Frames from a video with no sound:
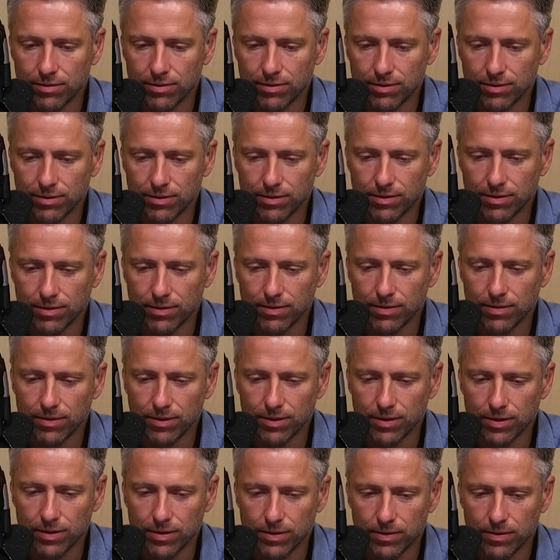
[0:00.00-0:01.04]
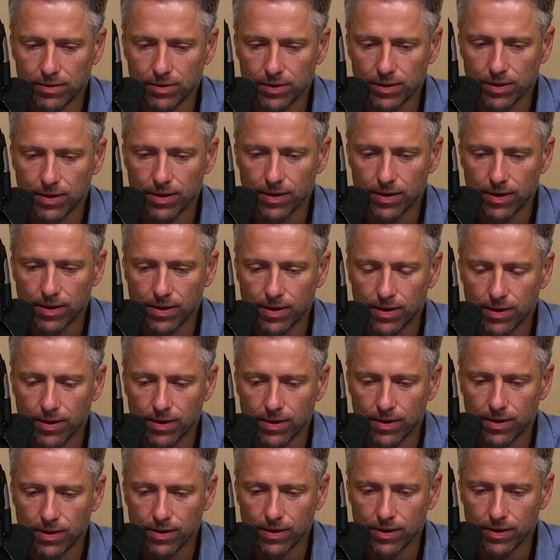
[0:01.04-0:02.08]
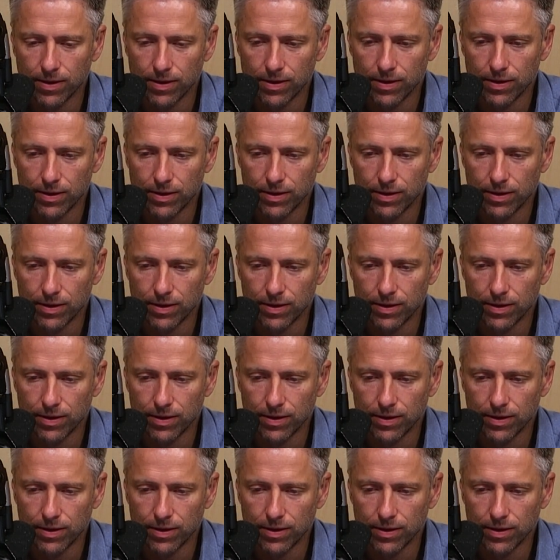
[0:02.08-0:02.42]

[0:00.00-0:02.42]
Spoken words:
Nobody speaks.